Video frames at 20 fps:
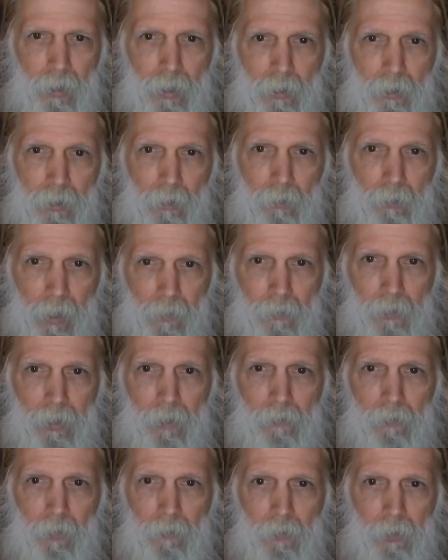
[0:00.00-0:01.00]
a
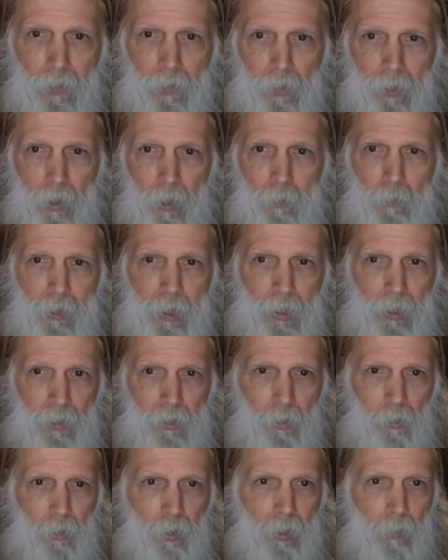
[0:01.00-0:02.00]
derivative of the herb
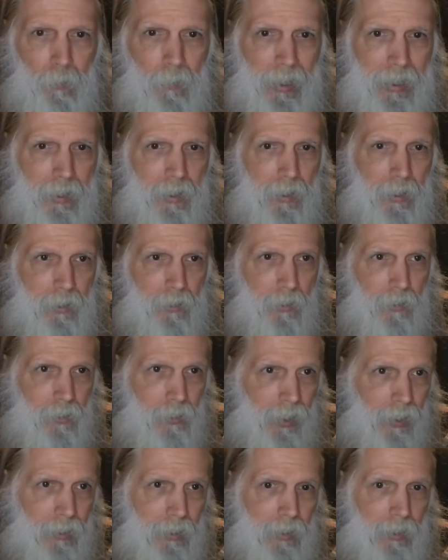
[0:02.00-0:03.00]
Chelidonium majus, or
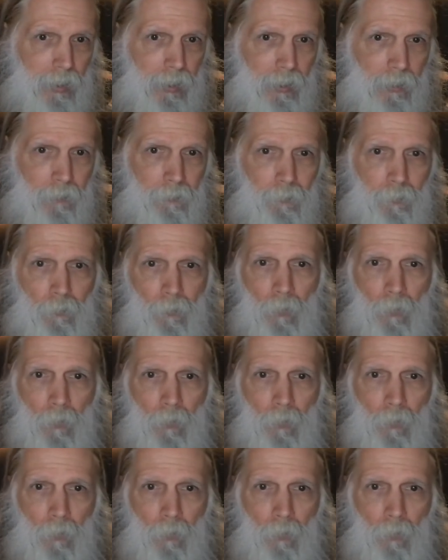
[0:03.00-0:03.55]
celandine,